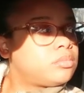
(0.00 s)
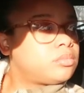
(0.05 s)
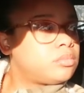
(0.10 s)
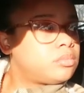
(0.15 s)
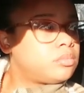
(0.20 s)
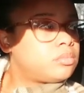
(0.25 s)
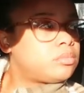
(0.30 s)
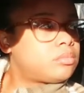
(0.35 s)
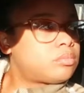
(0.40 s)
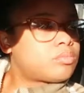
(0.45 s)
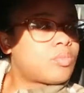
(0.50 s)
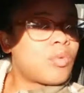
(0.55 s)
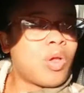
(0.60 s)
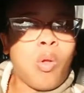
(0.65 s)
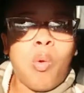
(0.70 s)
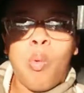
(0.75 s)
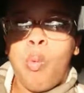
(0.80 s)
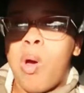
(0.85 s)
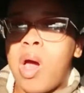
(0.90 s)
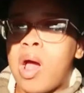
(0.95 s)

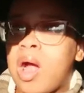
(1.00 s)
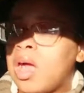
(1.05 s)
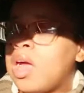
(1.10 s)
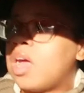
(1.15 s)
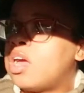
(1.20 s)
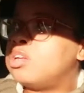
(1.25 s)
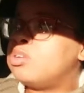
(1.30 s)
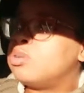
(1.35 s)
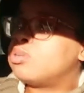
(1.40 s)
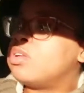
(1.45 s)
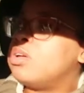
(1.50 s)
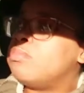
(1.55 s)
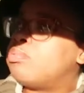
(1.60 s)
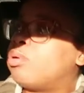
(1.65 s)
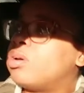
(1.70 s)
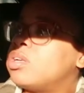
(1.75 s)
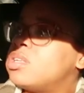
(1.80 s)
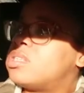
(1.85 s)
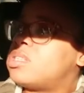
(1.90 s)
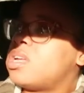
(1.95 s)
Awesome. Why are you people
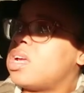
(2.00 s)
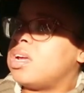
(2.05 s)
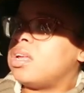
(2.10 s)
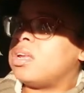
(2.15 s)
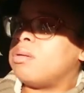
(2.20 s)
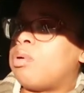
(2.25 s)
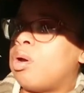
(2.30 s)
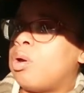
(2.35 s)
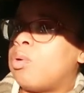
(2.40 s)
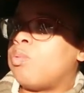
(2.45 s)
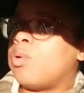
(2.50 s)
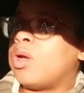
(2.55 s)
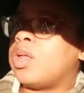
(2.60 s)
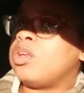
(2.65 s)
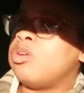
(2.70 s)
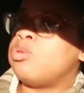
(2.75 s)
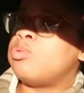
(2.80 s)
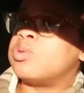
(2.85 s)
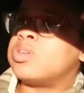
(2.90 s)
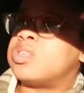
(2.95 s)
saying about
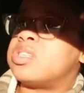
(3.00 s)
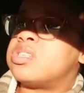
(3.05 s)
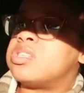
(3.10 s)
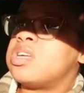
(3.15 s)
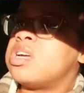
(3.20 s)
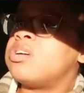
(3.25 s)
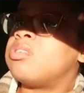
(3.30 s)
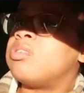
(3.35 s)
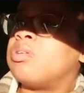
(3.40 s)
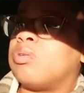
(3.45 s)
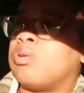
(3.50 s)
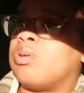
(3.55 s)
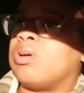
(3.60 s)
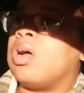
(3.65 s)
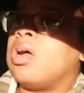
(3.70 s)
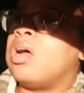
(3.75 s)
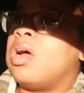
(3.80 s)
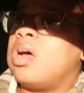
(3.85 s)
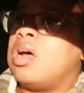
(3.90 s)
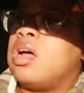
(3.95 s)
when you were single?
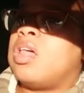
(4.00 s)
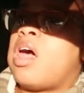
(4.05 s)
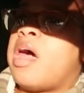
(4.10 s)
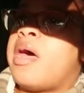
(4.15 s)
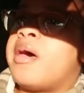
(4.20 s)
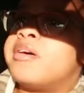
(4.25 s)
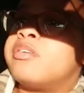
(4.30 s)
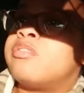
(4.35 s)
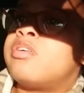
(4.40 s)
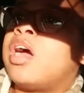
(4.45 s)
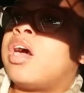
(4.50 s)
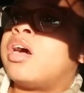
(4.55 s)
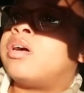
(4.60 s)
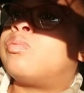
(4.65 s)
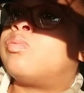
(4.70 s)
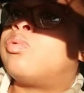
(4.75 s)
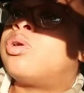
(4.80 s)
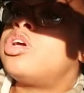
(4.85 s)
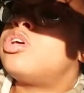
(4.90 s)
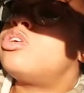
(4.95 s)

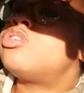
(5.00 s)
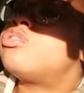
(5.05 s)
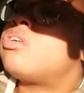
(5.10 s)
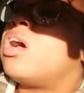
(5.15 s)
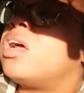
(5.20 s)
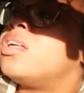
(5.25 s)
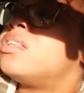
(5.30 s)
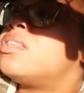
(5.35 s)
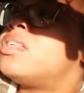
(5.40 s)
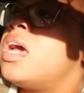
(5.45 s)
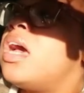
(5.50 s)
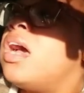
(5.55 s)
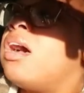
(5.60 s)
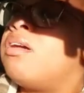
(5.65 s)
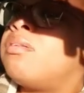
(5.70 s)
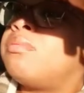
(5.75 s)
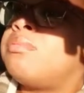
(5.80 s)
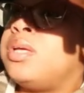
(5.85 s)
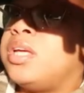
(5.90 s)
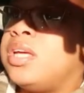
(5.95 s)
Brown, what are you trying to
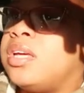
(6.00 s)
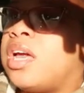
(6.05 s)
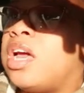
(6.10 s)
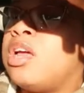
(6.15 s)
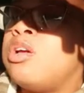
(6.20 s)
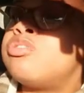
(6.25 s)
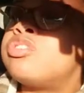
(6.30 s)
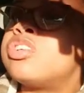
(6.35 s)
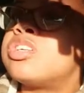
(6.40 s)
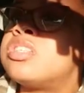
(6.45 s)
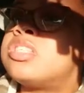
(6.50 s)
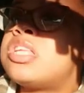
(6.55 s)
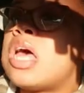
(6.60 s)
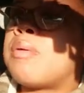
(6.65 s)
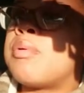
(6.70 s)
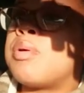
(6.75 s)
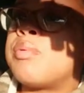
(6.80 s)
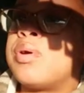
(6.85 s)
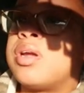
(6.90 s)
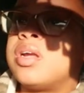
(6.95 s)
tell me? Can you just tell
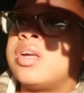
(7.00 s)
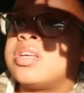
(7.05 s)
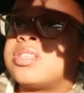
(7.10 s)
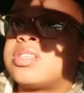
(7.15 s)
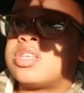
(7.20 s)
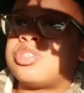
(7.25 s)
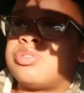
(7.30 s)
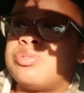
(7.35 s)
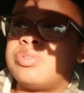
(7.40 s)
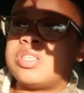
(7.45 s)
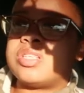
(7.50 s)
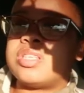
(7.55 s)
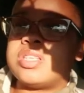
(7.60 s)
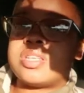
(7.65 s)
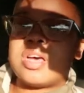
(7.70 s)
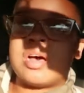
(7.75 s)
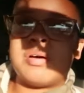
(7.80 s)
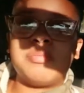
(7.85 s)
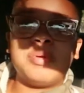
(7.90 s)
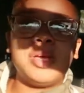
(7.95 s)
me what it is that you need to
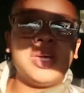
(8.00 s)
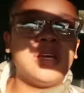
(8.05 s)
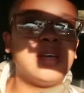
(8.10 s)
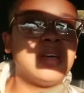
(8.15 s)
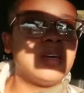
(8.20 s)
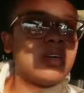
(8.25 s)
tell me?